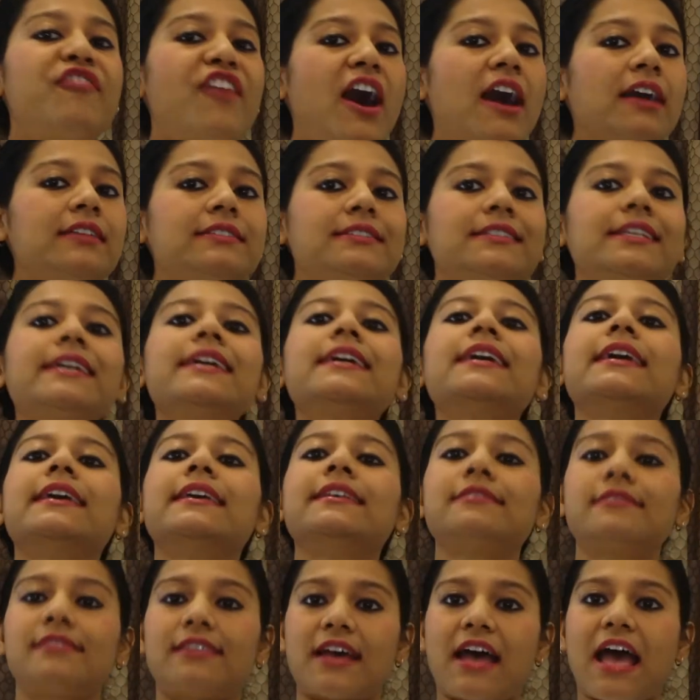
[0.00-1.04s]
Fasting
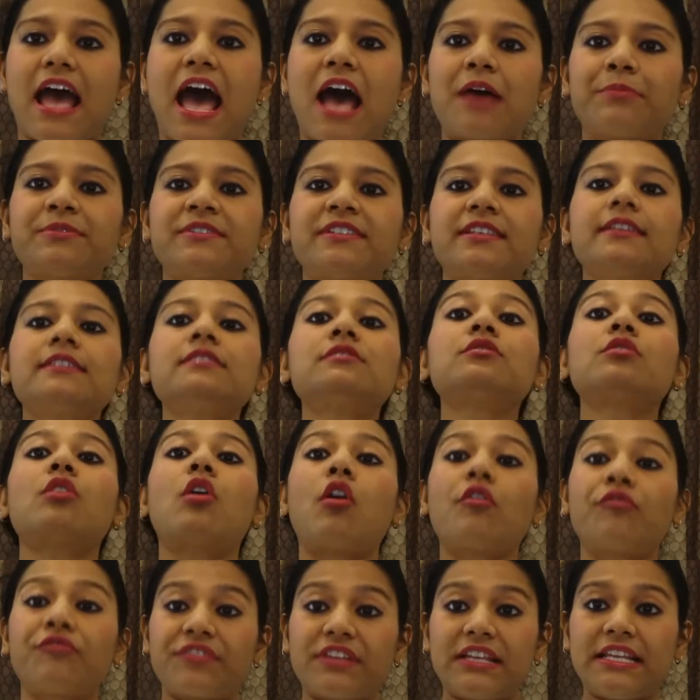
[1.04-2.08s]
is the absence
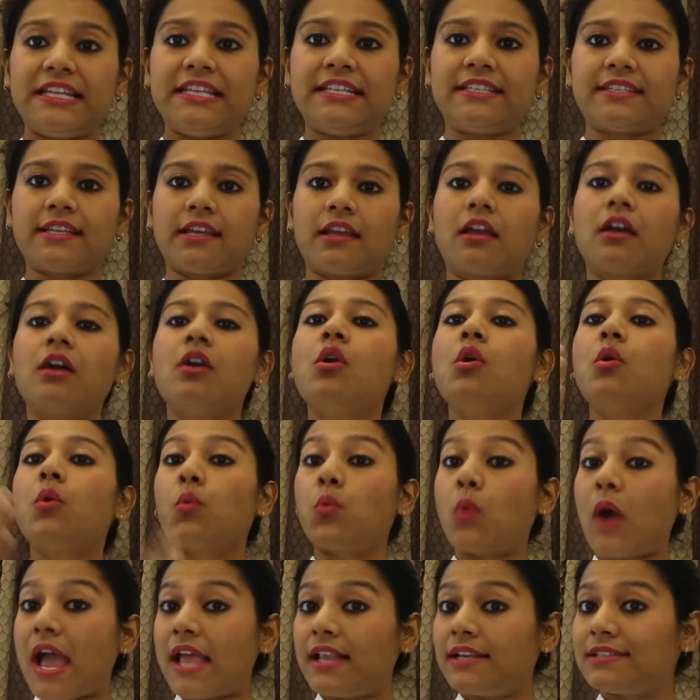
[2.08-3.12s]
of eating,
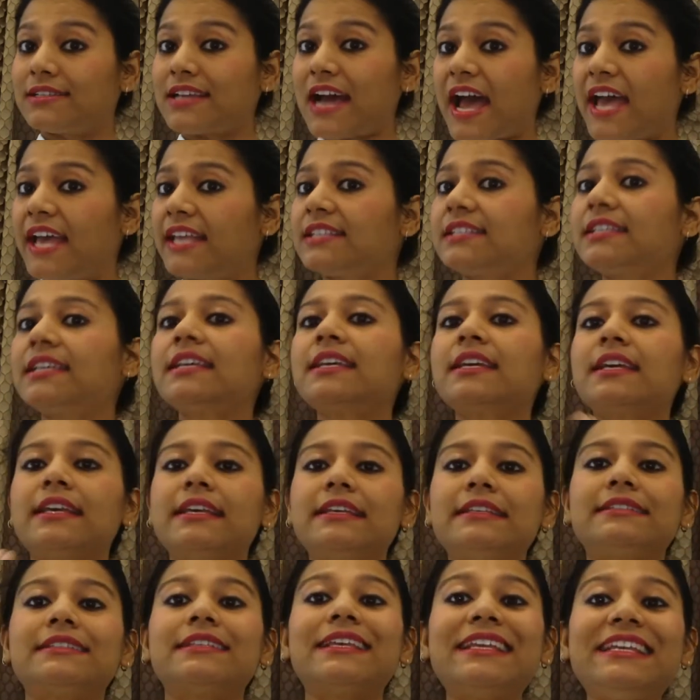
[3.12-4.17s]
while dieting
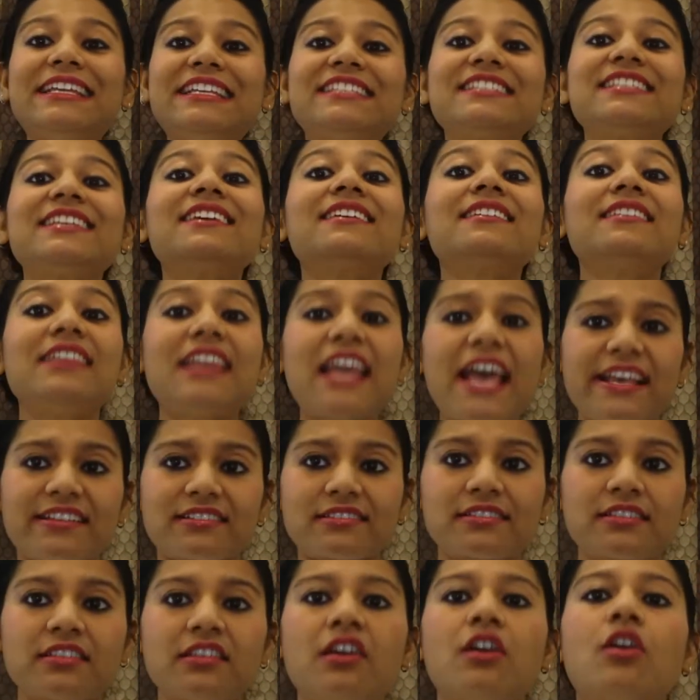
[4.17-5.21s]
is eating
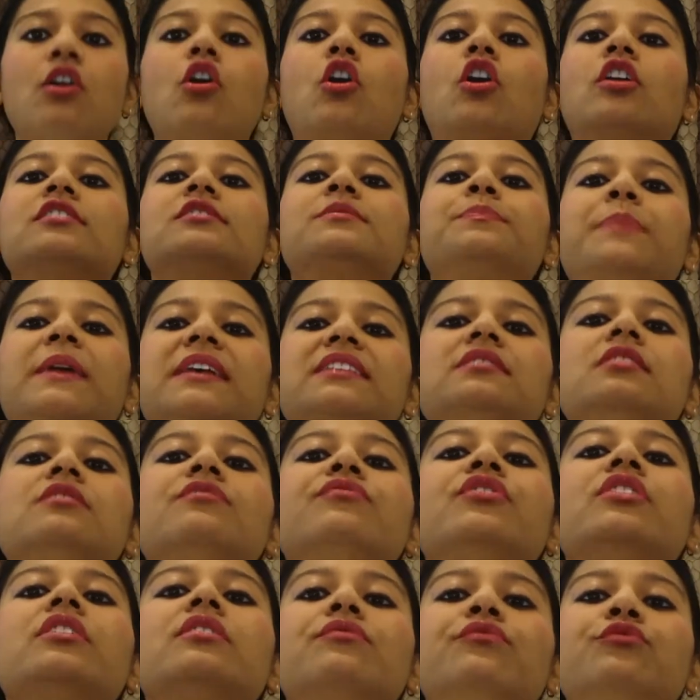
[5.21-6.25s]
less or
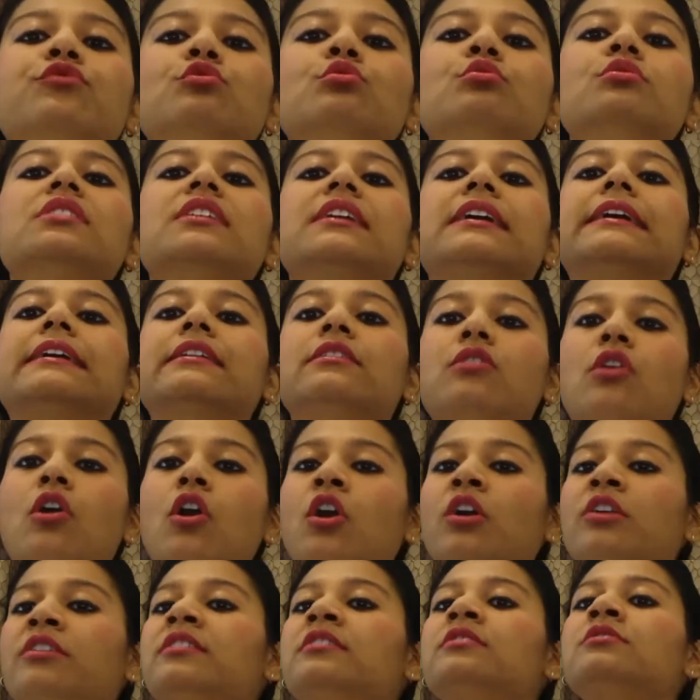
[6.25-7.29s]
specific food in
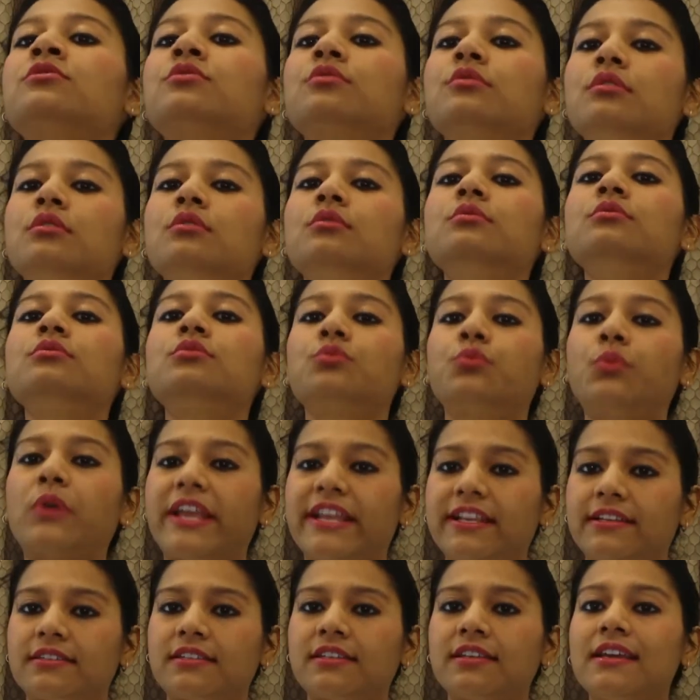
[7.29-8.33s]
order to lose
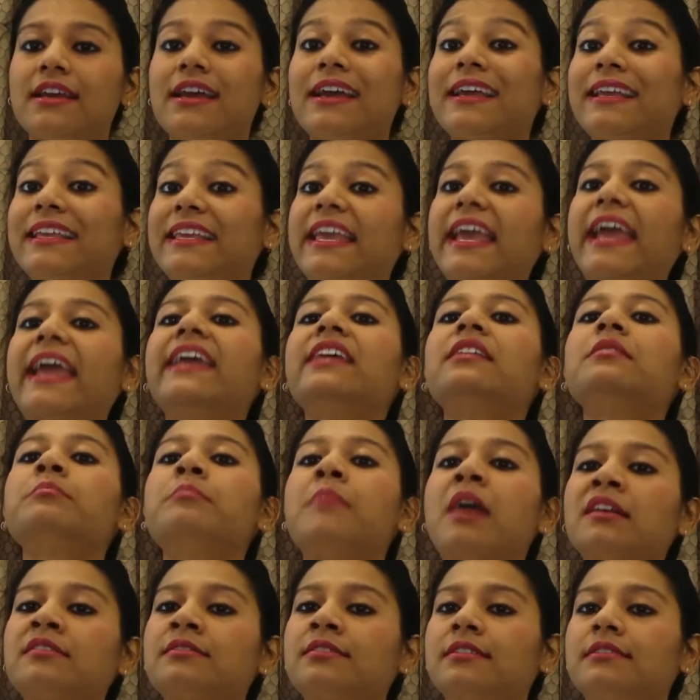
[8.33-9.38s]
weight, gain
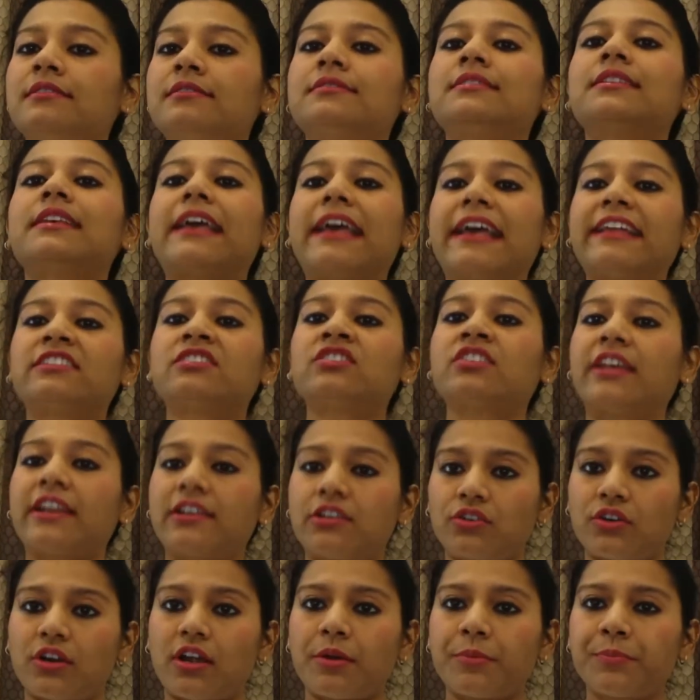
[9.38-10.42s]
muscles,
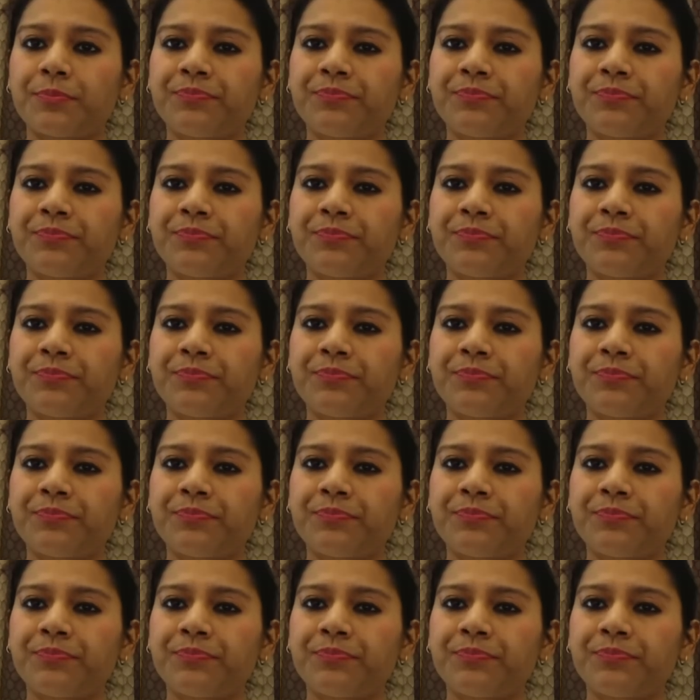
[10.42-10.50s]
etc.